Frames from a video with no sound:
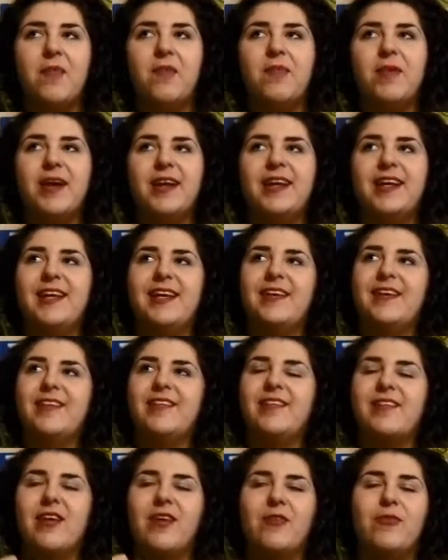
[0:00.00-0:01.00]
but he's
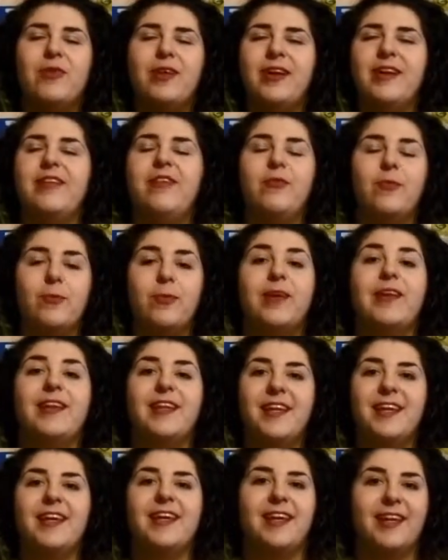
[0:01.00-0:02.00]
a really sweet
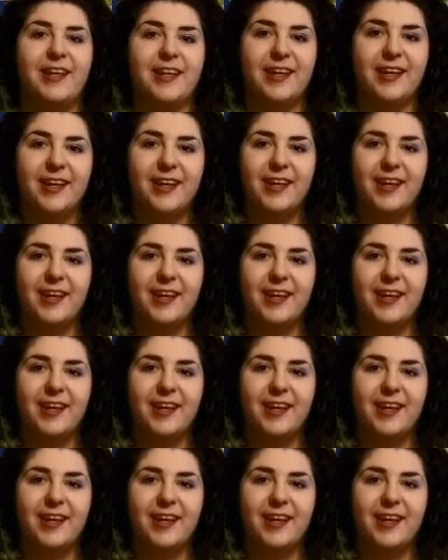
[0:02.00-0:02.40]
kid.